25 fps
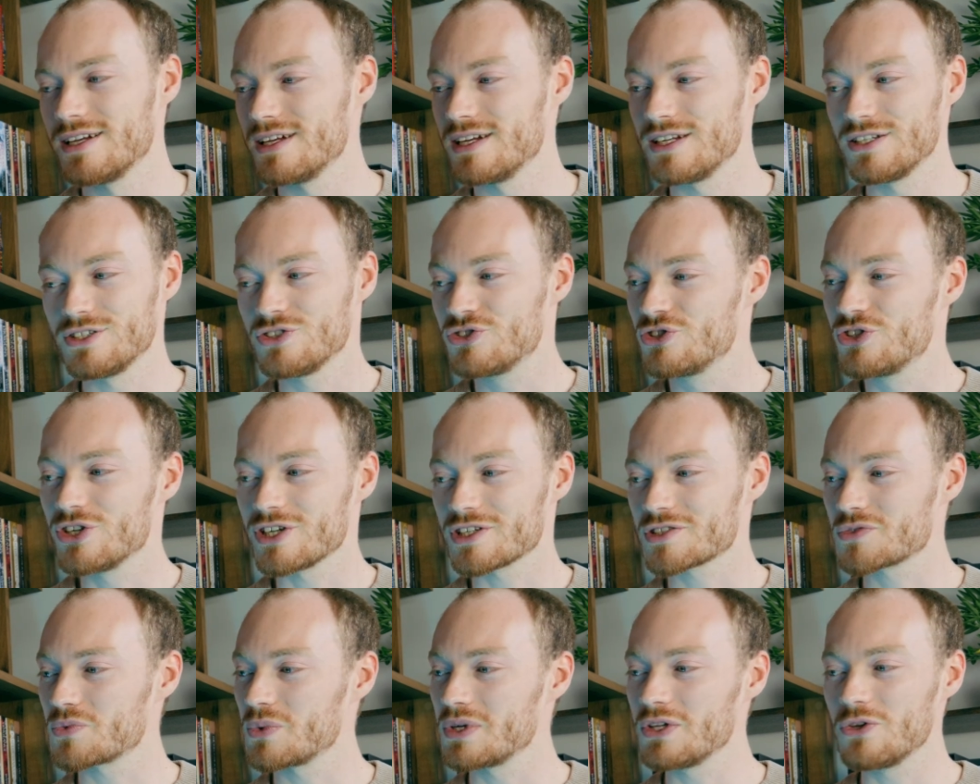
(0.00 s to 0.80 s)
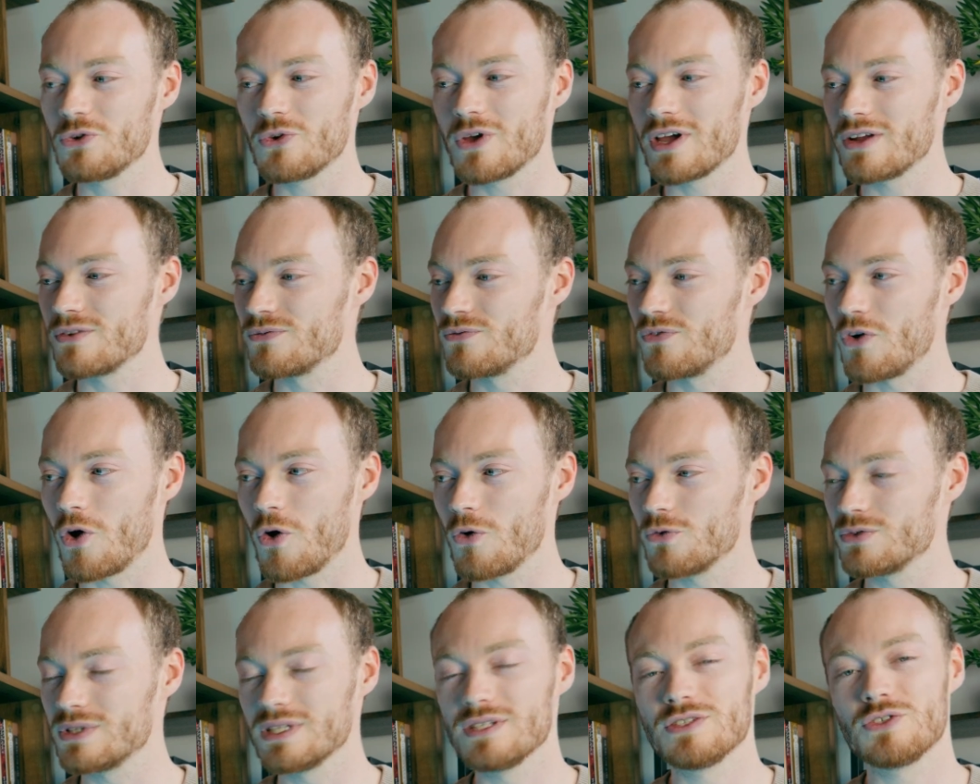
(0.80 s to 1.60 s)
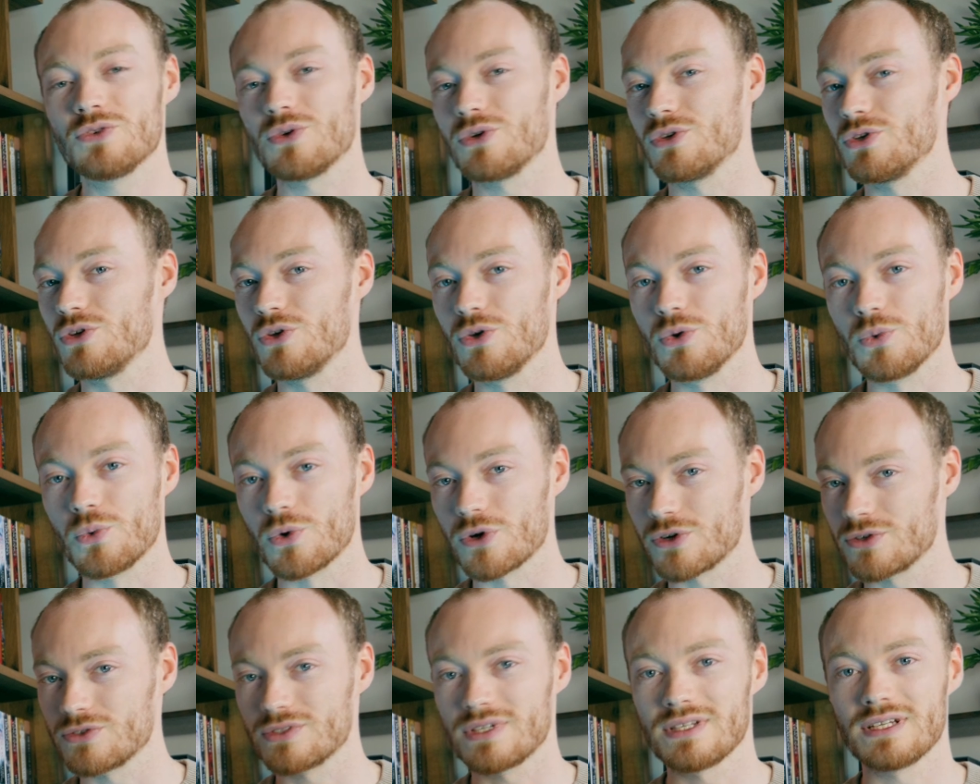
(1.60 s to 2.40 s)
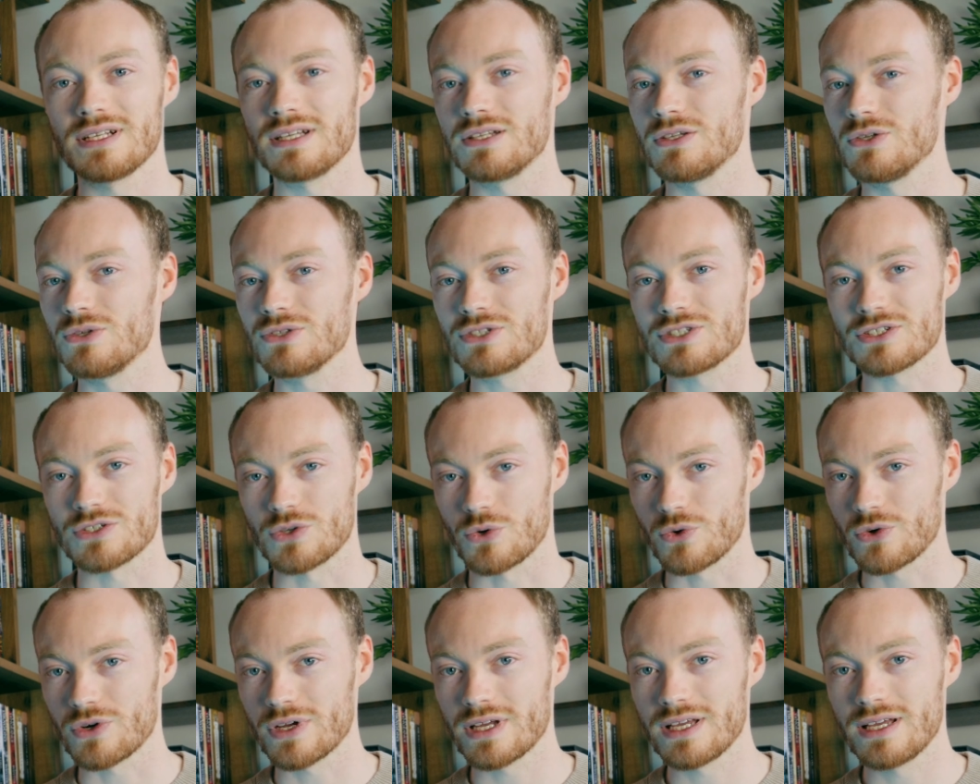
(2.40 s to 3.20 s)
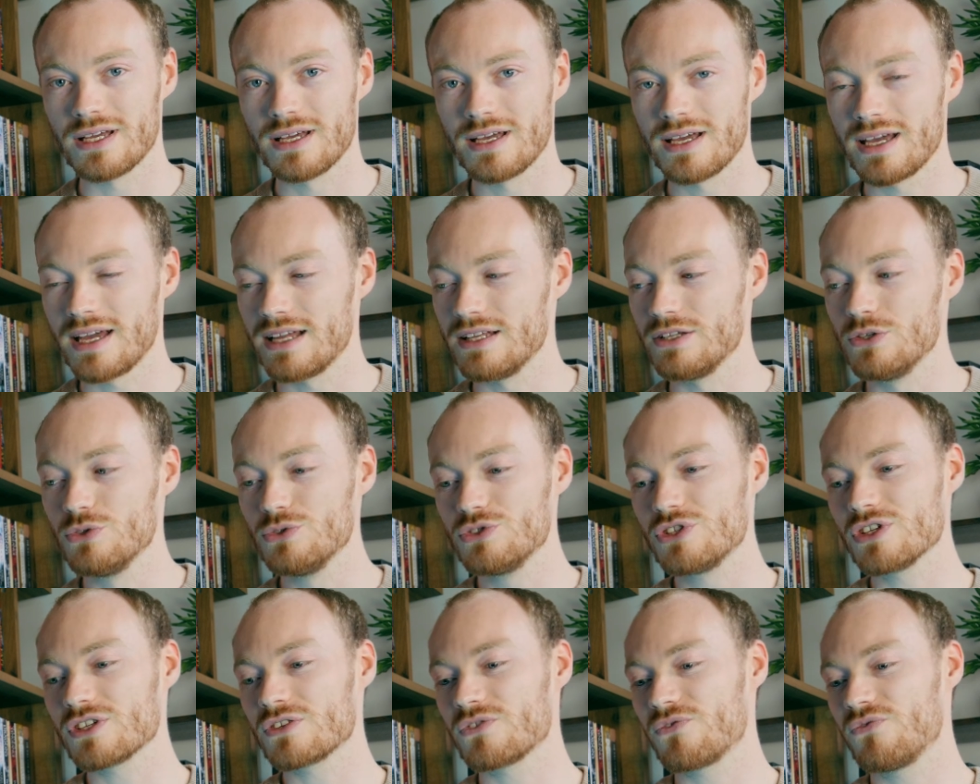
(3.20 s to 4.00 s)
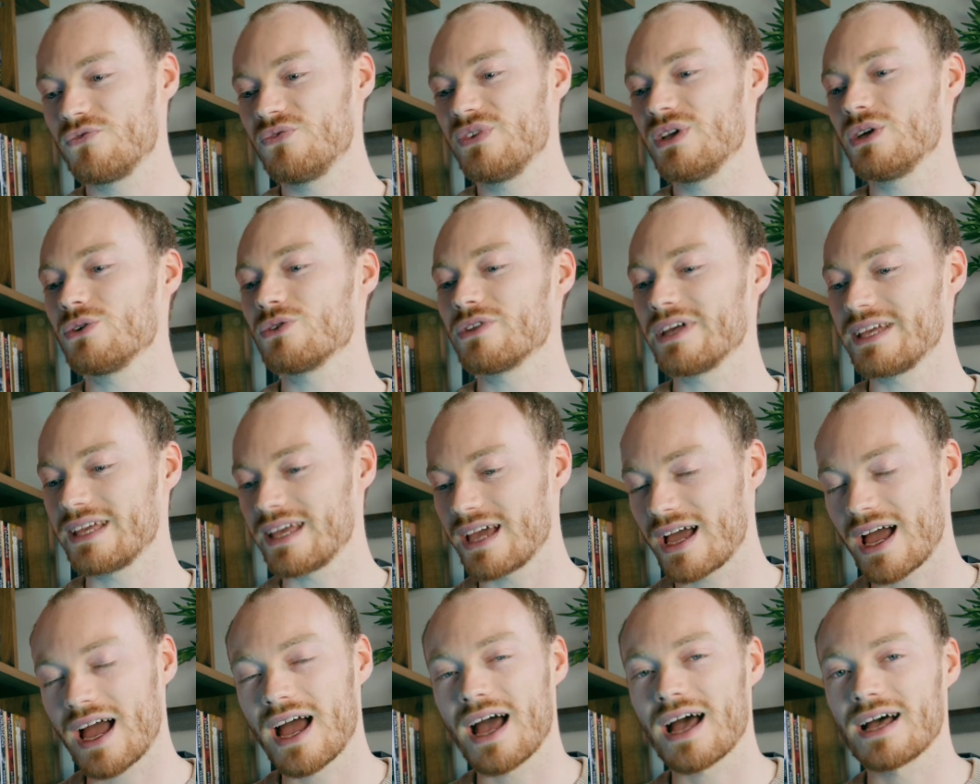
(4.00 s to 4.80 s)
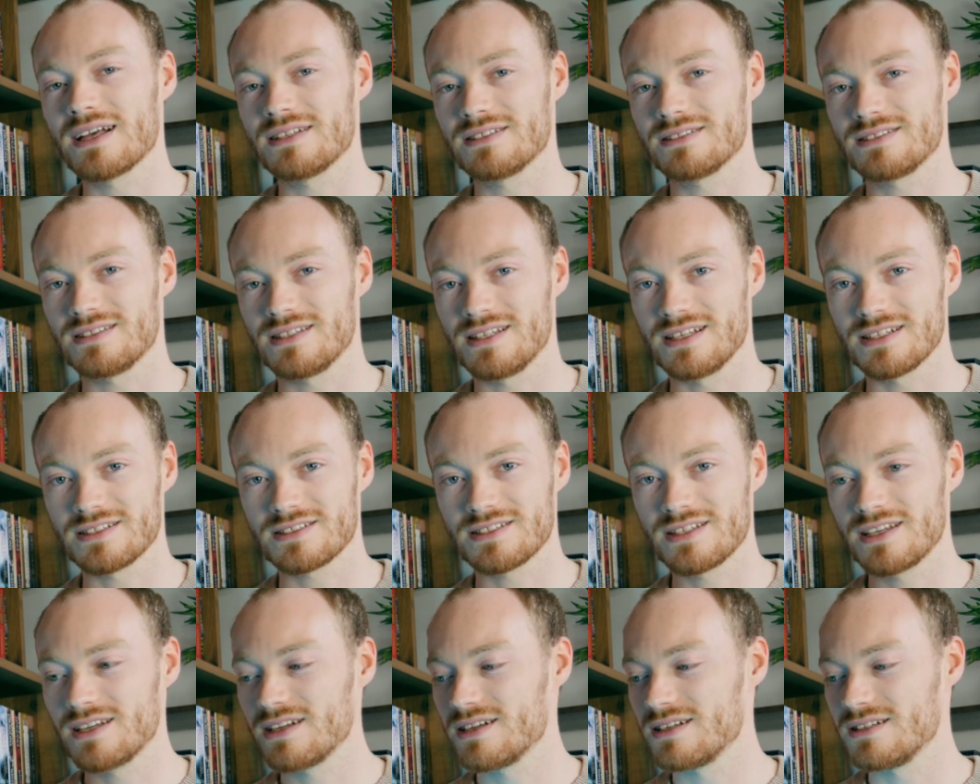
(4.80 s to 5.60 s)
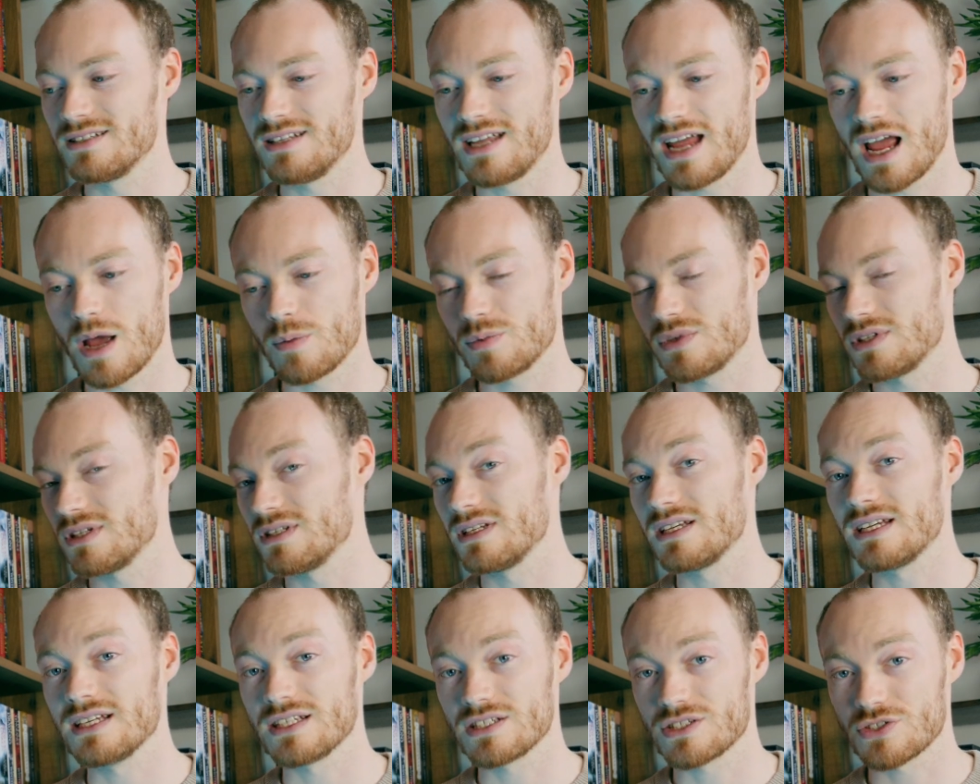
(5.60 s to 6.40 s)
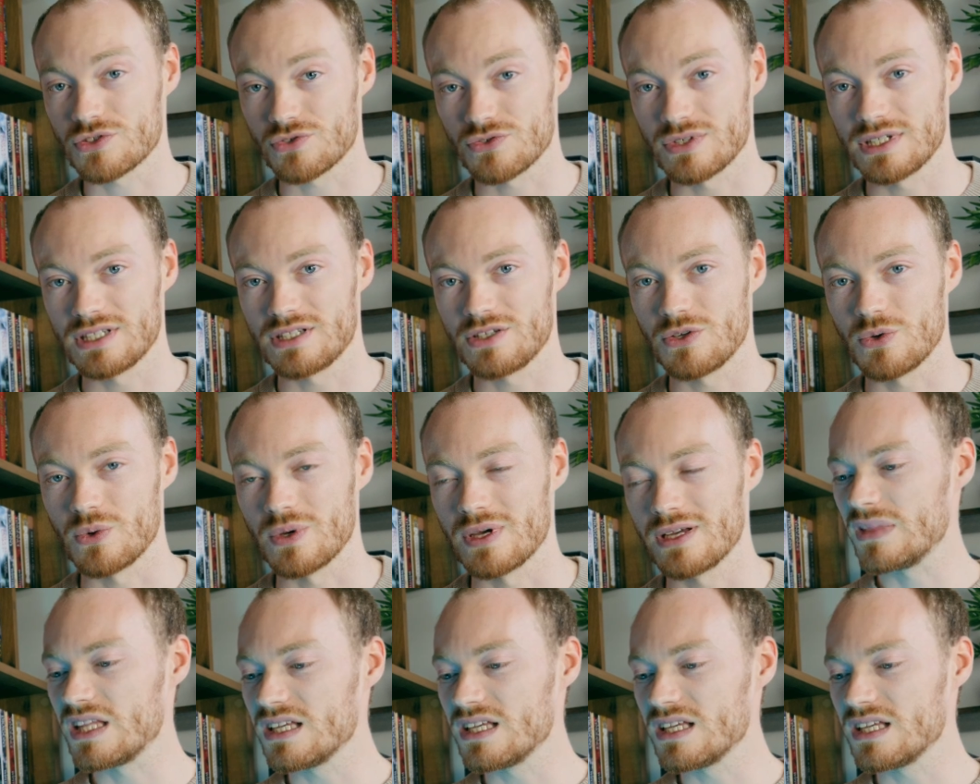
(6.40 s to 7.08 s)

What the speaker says: Is just when you get involved into a new world and a new story, and you just feel like it has this depth and history to it.